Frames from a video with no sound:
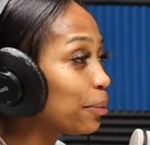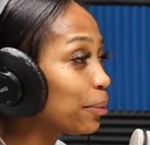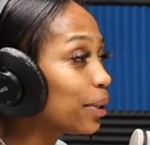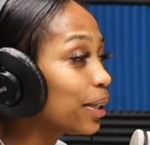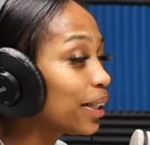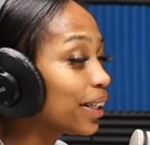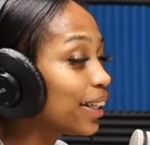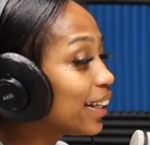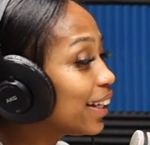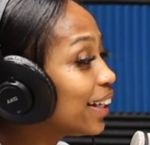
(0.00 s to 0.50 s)

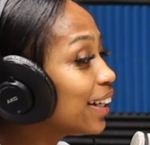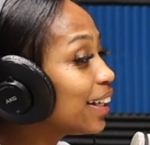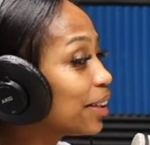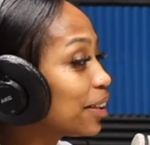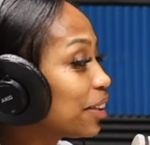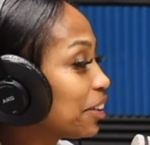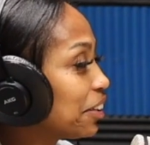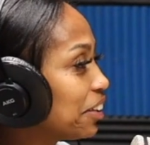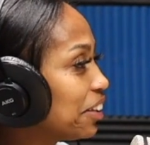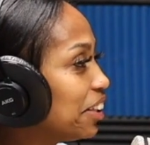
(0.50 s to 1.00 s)
What
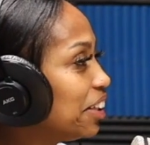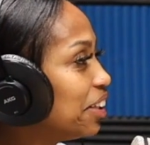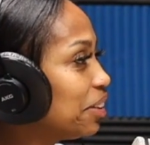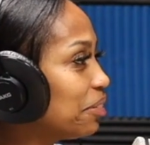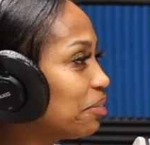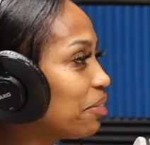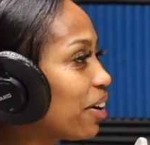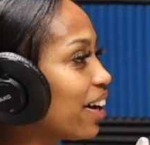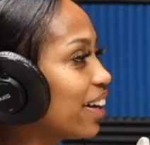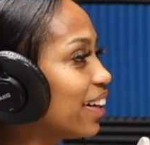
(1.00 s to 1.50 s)
eating
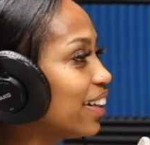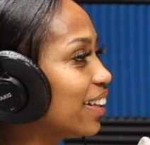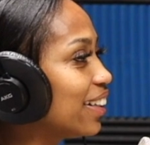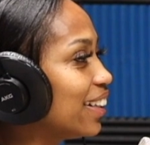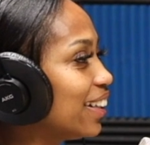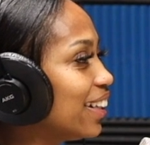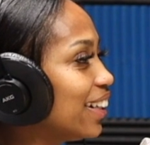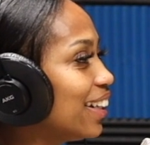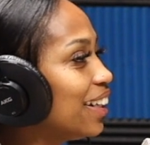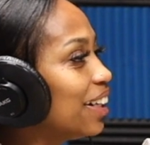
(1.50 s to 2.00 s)
right,
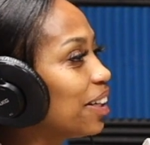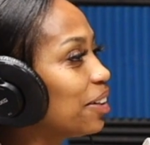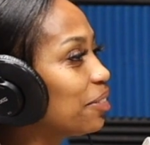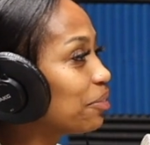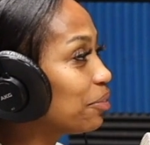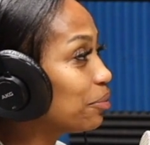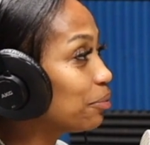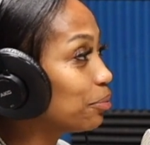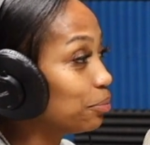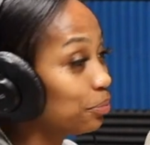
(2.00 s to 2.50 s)

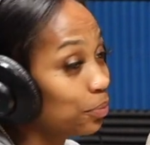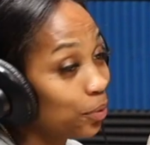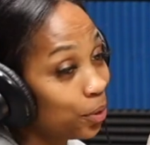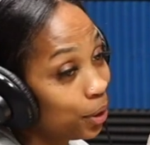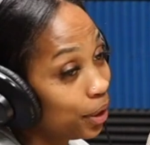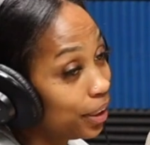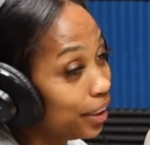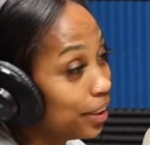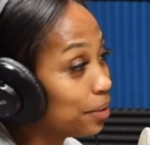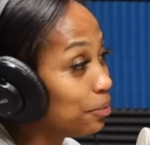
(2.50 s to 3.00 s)
eating
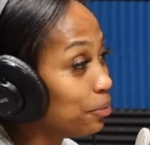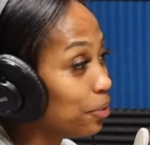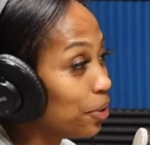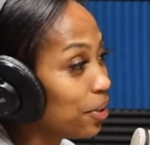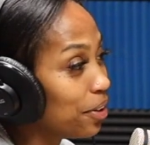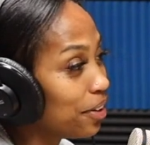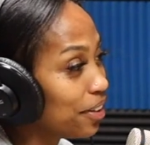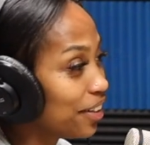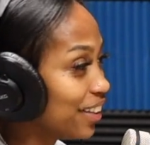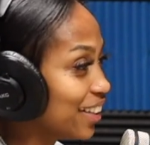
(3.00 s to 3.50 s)

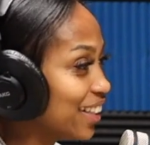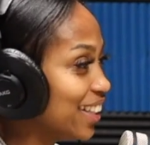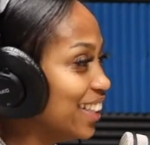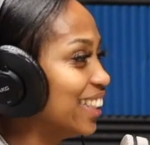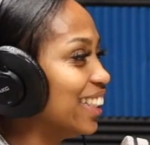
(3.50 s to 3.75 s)
wrong.